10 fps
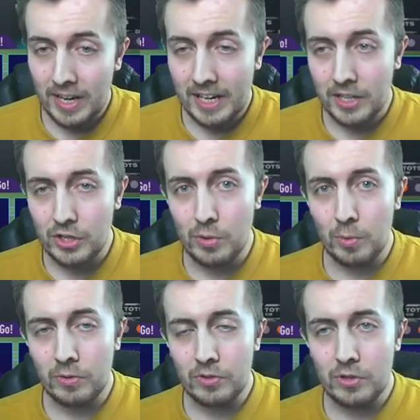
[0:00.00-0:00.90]
And I do
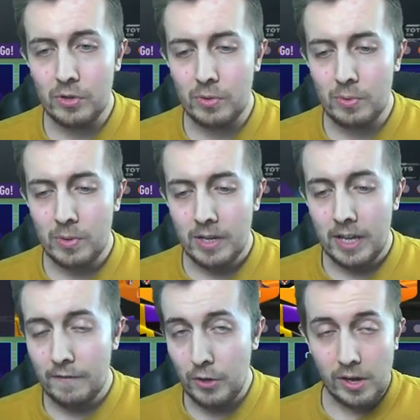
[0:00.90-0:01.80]
want to,
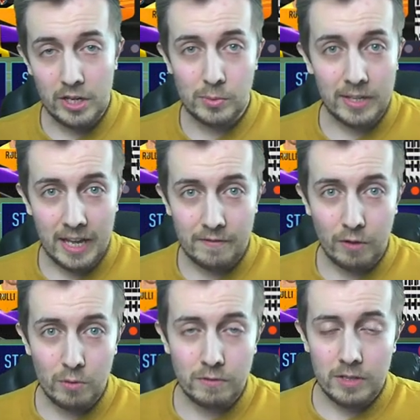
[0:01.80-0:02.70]
if you guys want to get
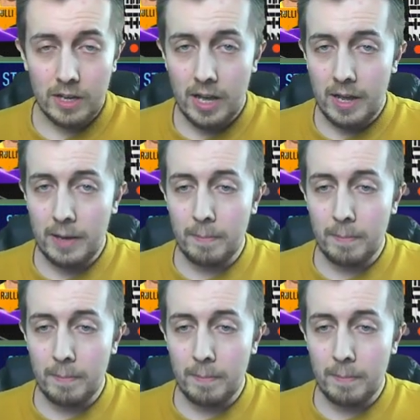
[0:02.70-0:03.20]
involved, uh,